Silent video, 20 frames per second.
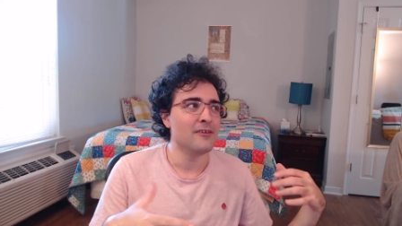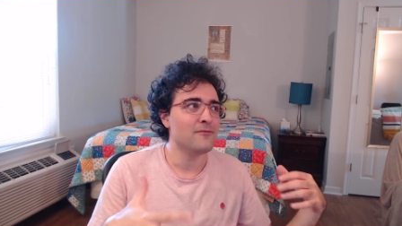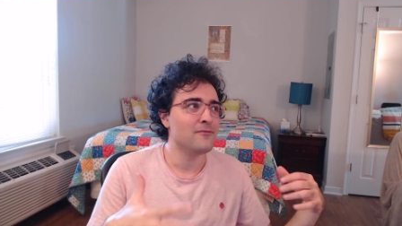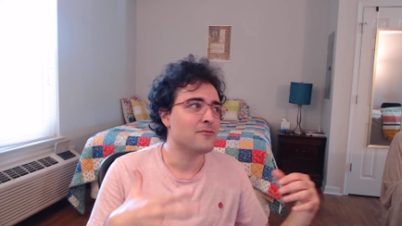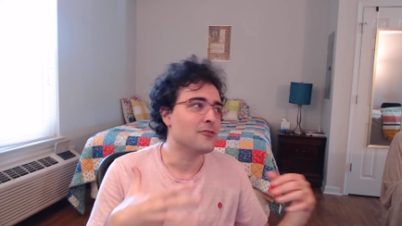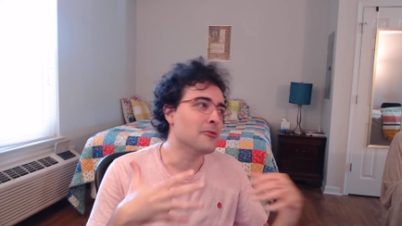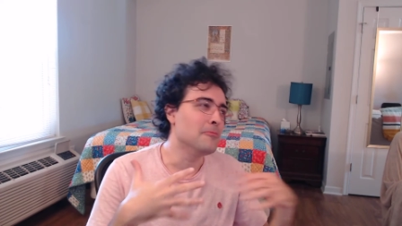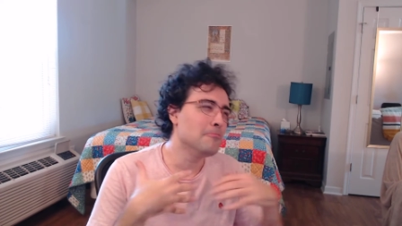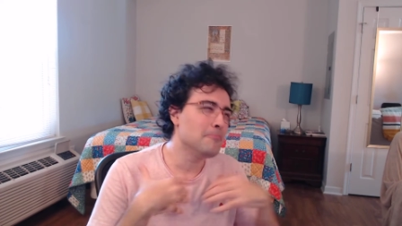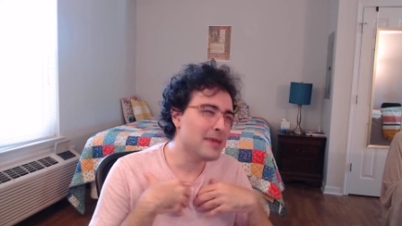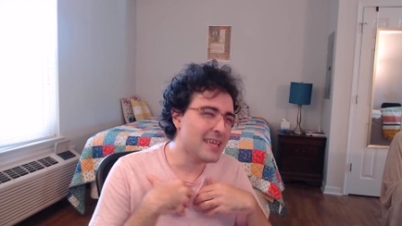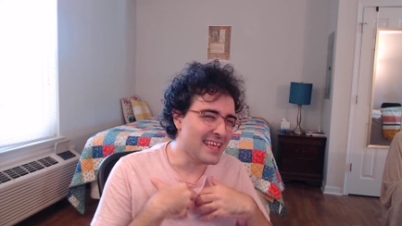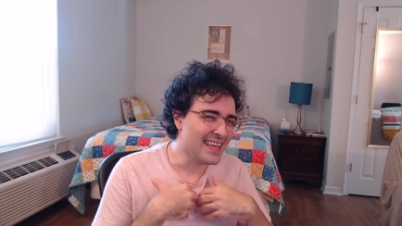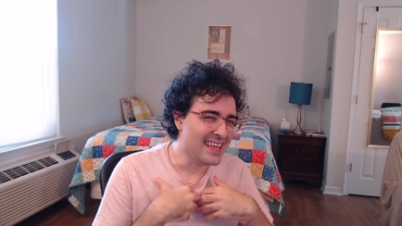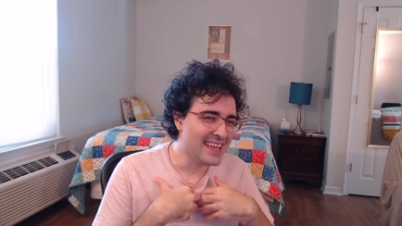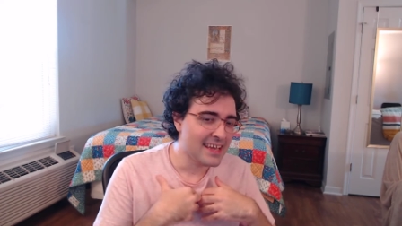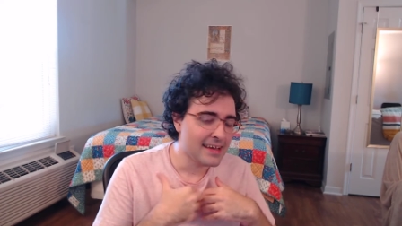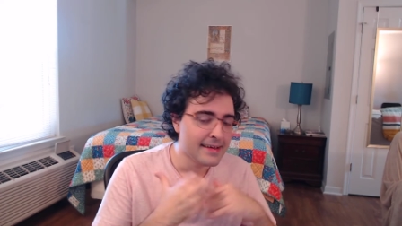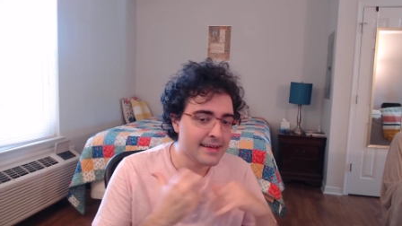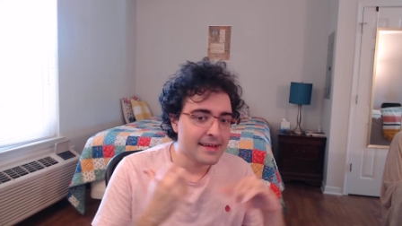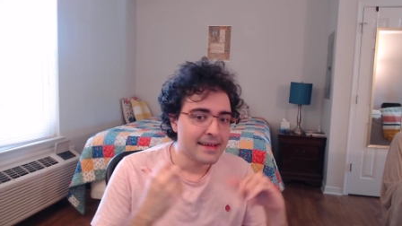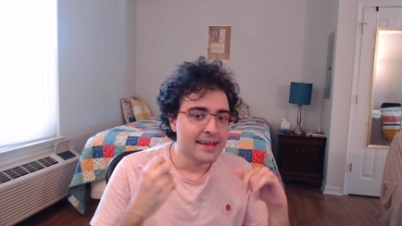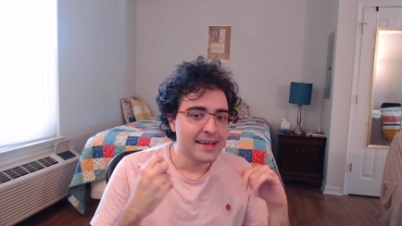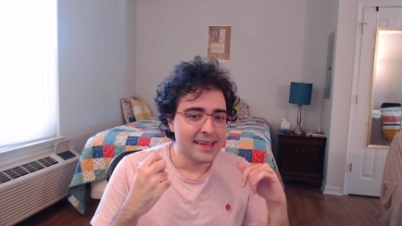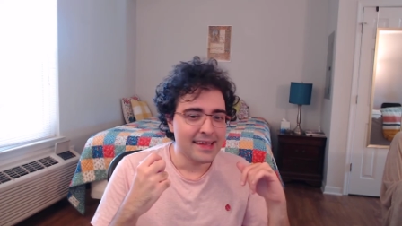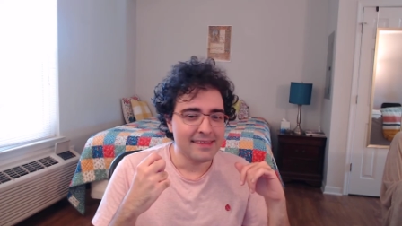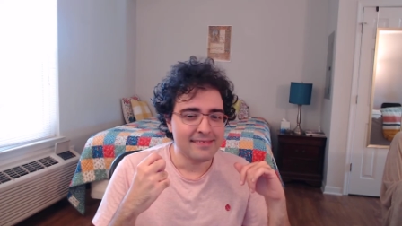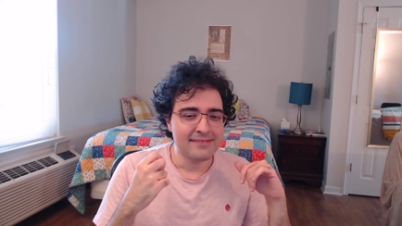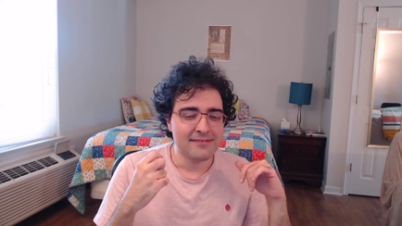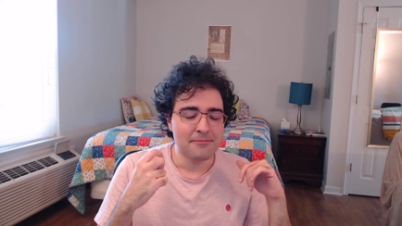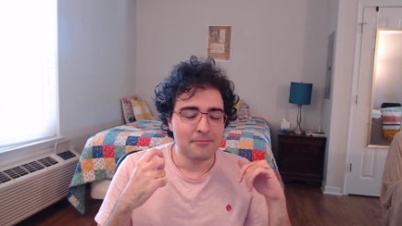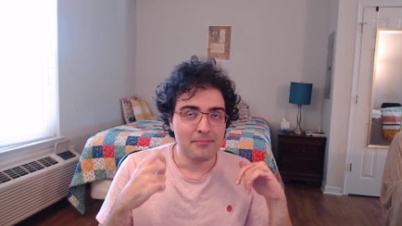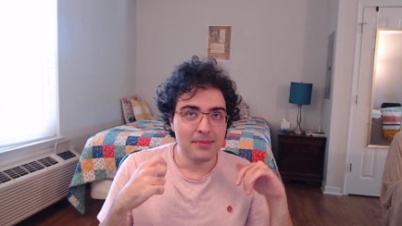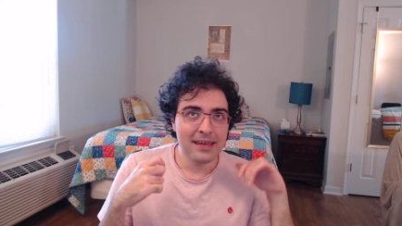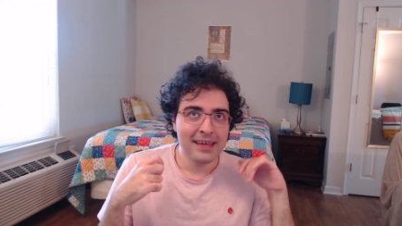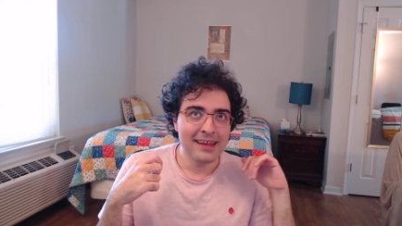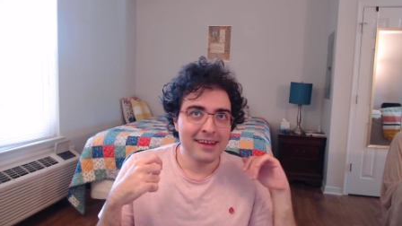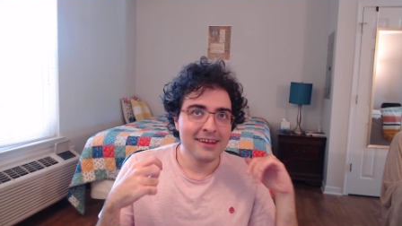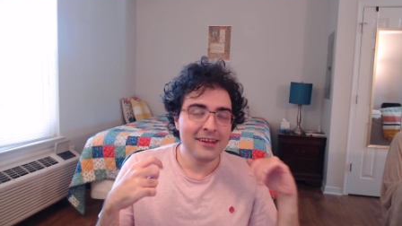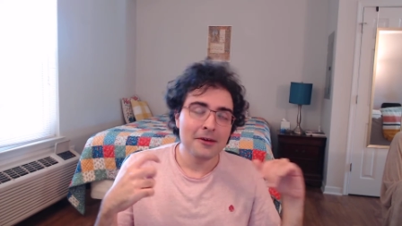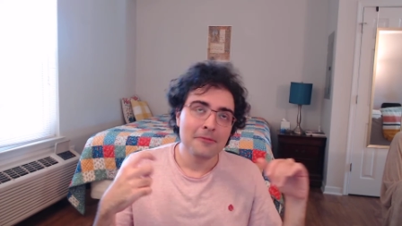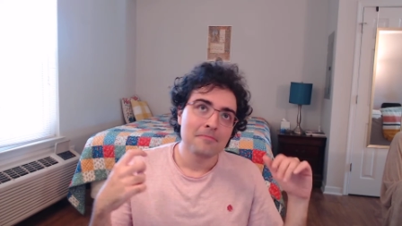For me, it's been